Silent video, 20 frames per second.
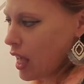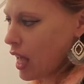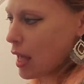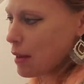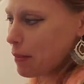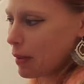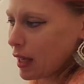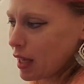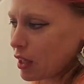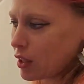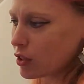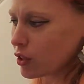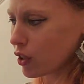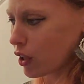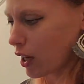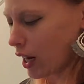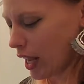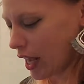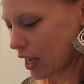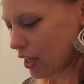and making sure
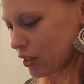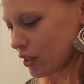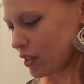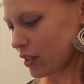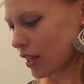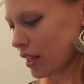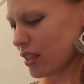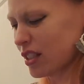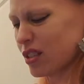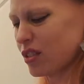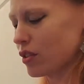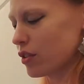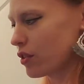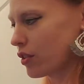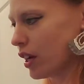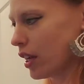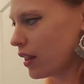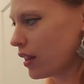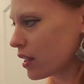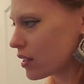our edge is nice and
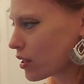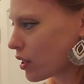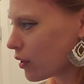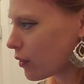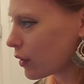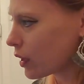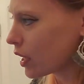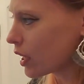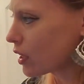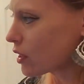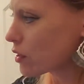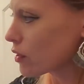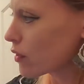straight, that's all we need.